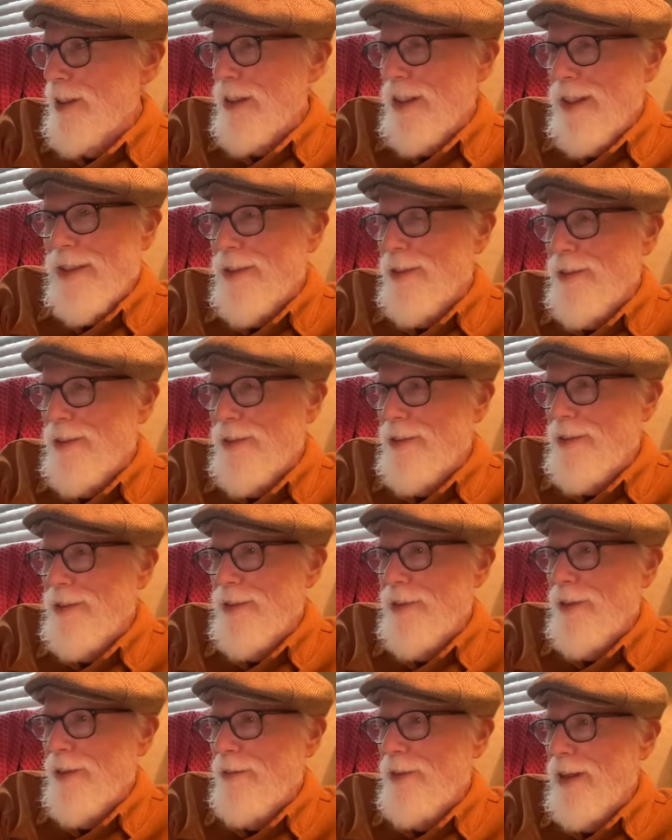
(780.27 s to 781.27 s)
There's
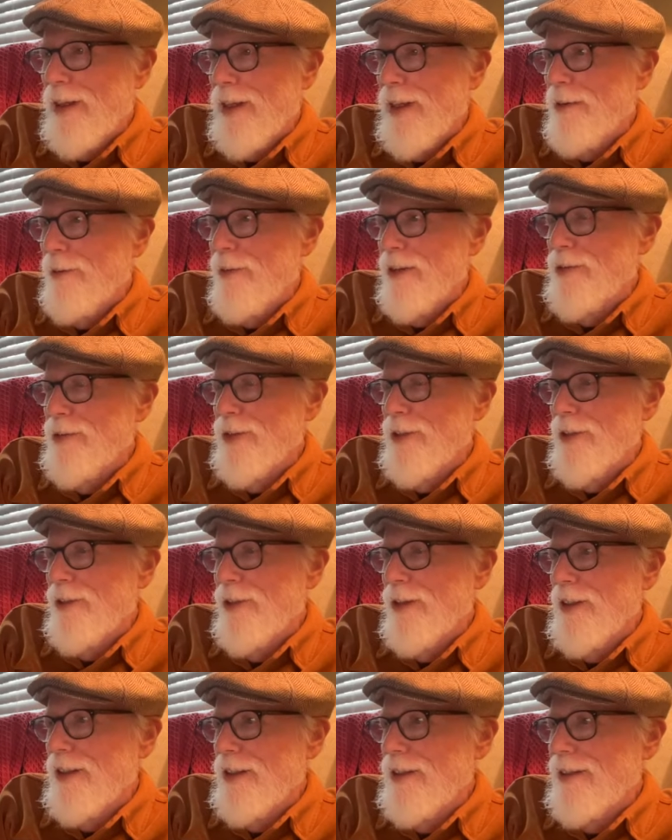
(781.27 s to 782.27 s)
no way I wasn't
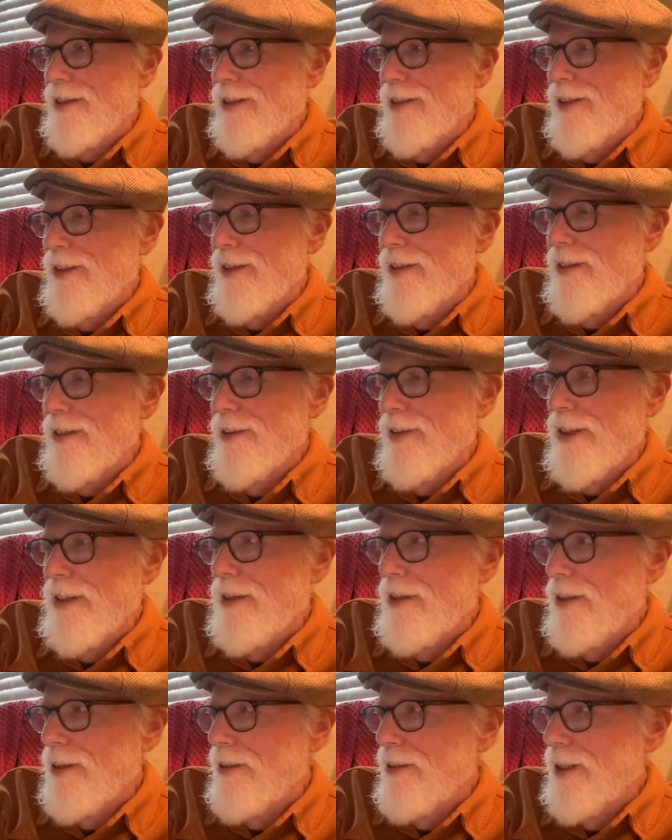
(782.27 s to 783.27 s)
going to
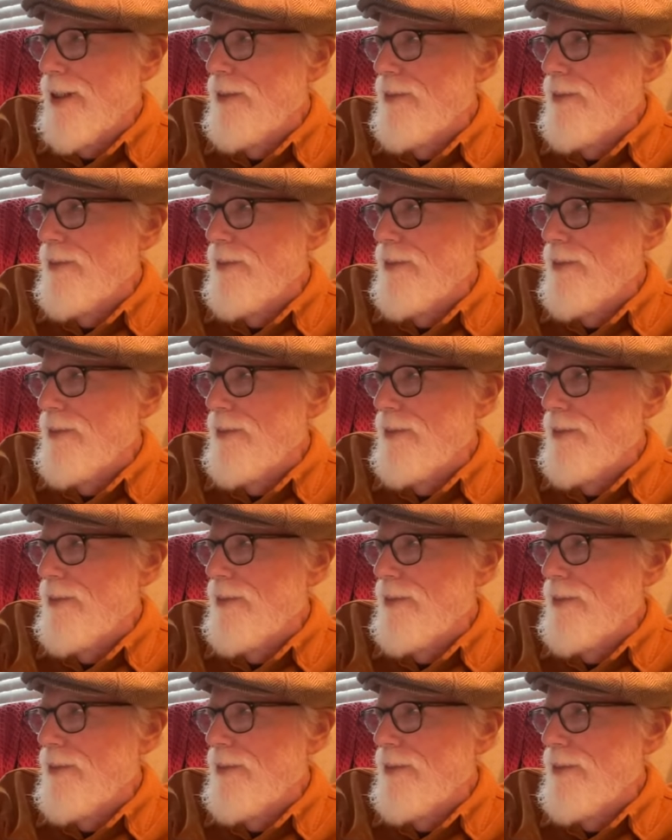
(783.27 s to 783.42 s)
do it.